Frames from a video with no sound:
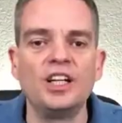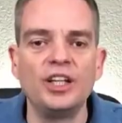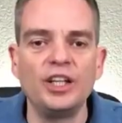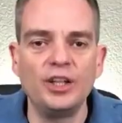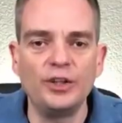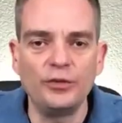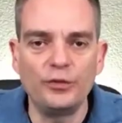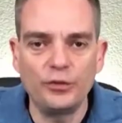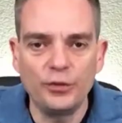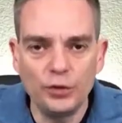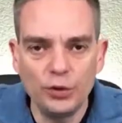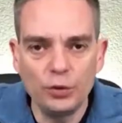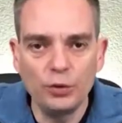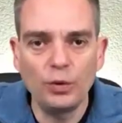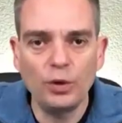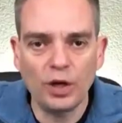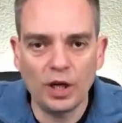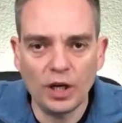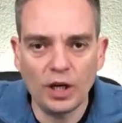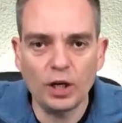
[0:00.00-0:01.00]
If
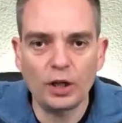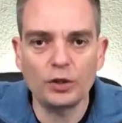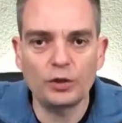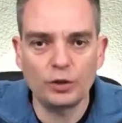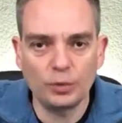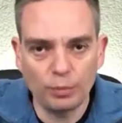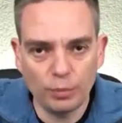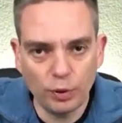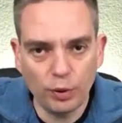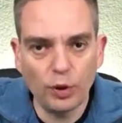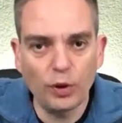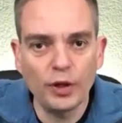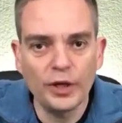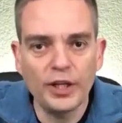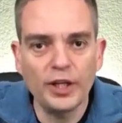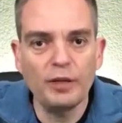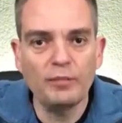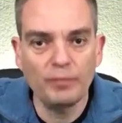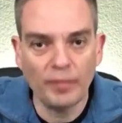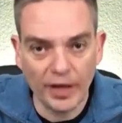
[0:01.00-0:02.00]
you are
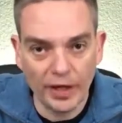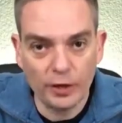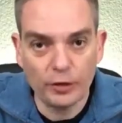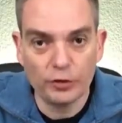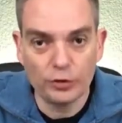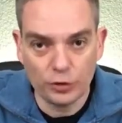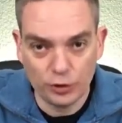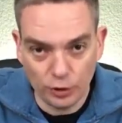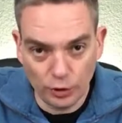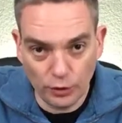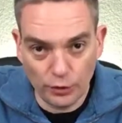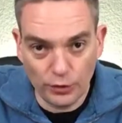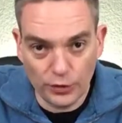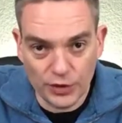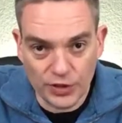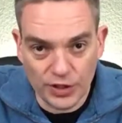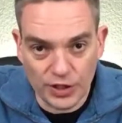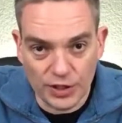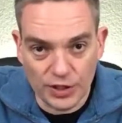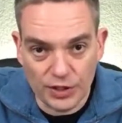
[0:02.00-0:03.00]
deploying
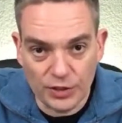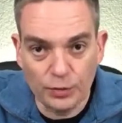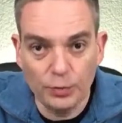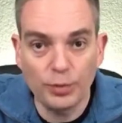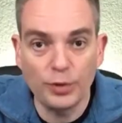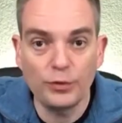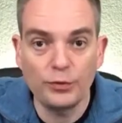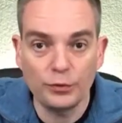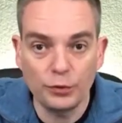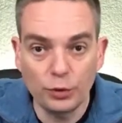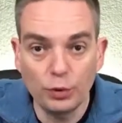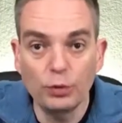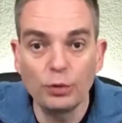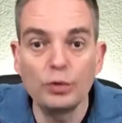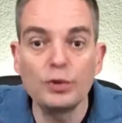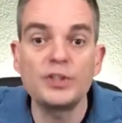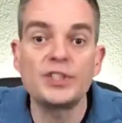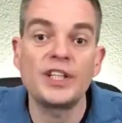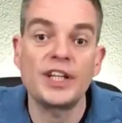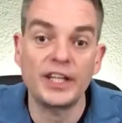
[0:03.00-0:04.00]
microservices with
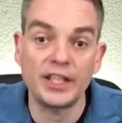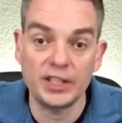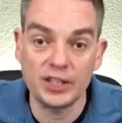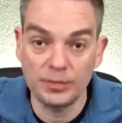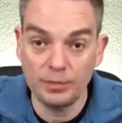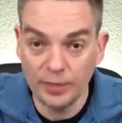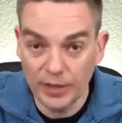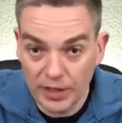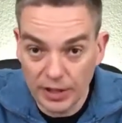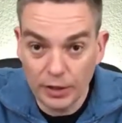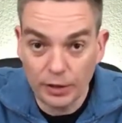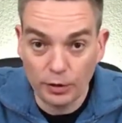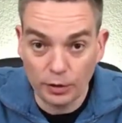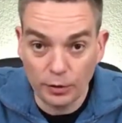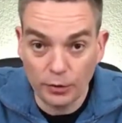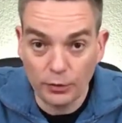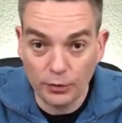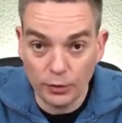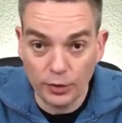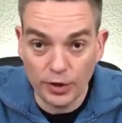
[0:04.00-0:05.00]
tools like
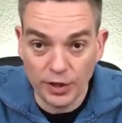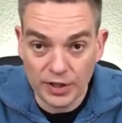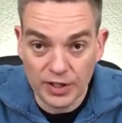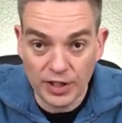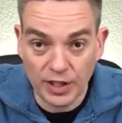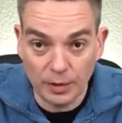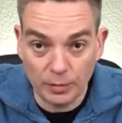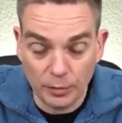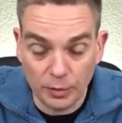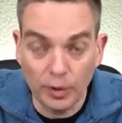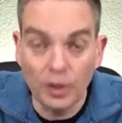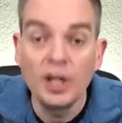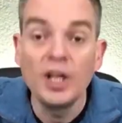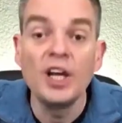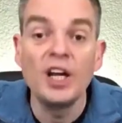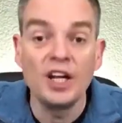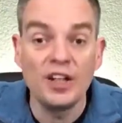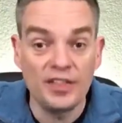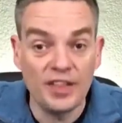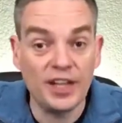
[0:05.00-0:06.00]
Spinnaker, for example,
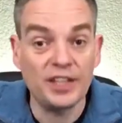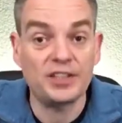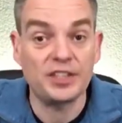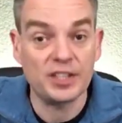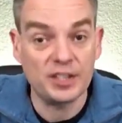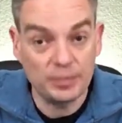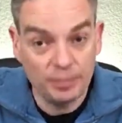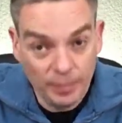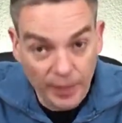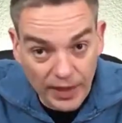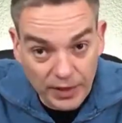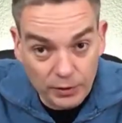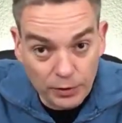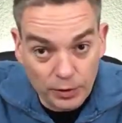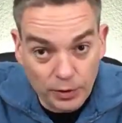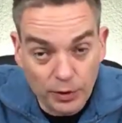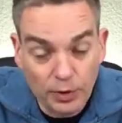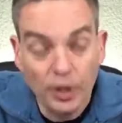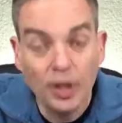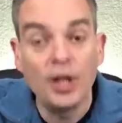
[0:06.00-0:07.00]
that is
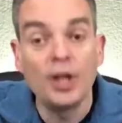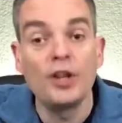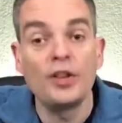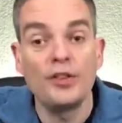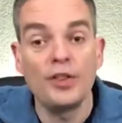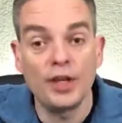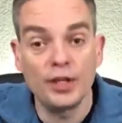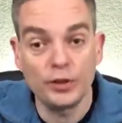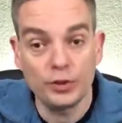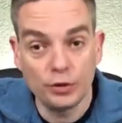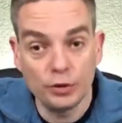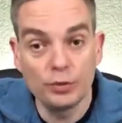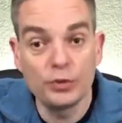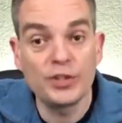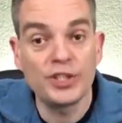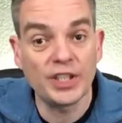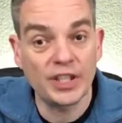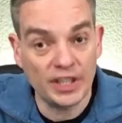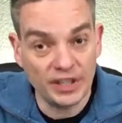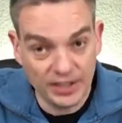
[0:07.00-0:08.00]
better than
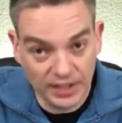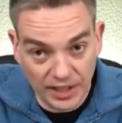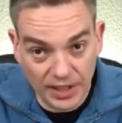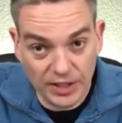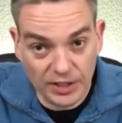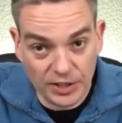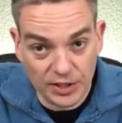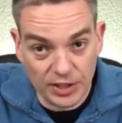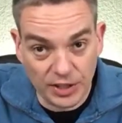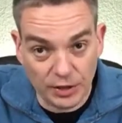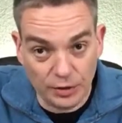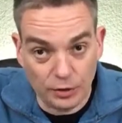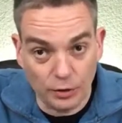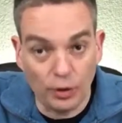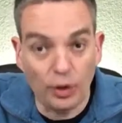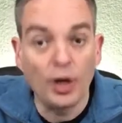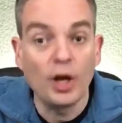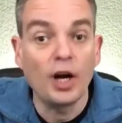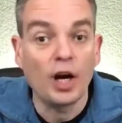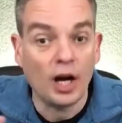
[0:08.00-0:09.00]
using a data center.
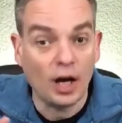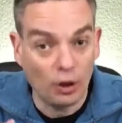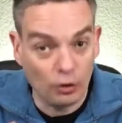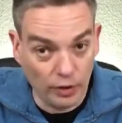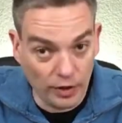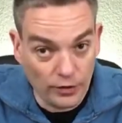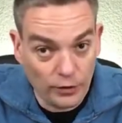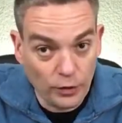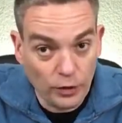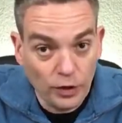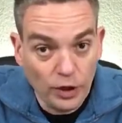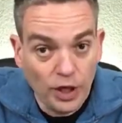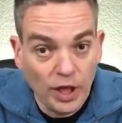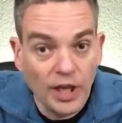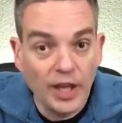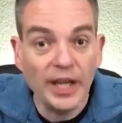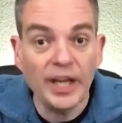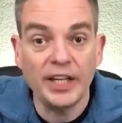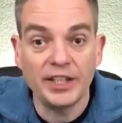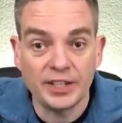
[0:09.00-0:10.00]
However,
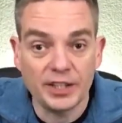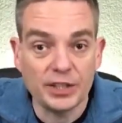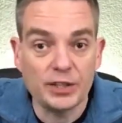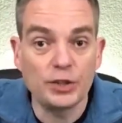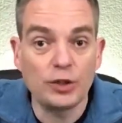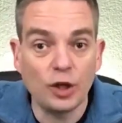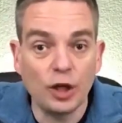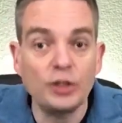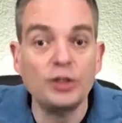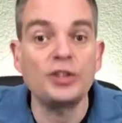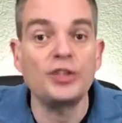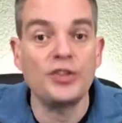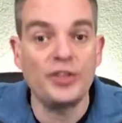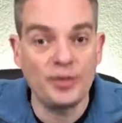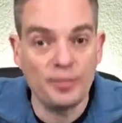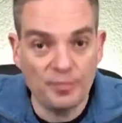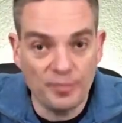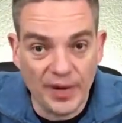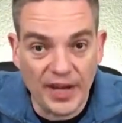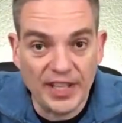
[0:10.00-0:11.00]
it is not
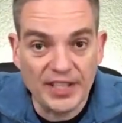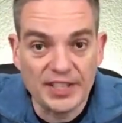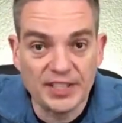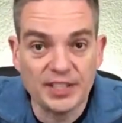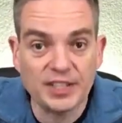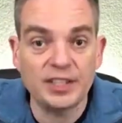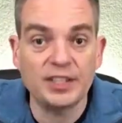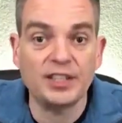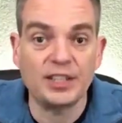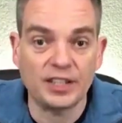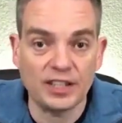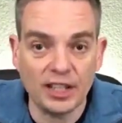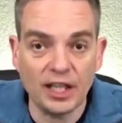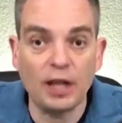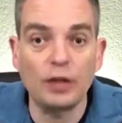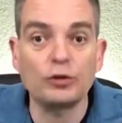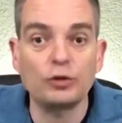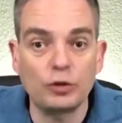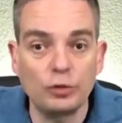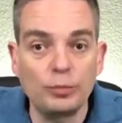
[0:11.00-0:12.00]
the best that
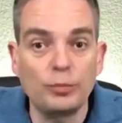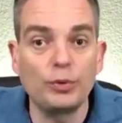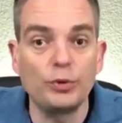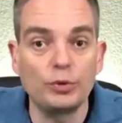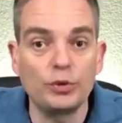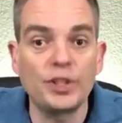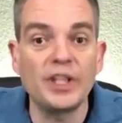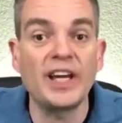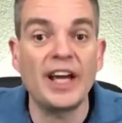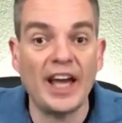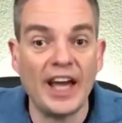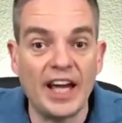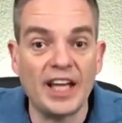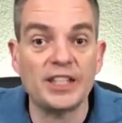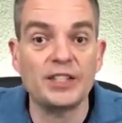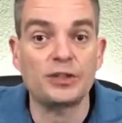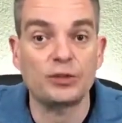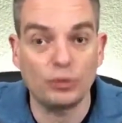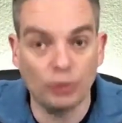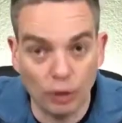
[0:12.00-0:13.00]
cloud computing
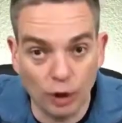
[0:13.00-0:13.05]
has to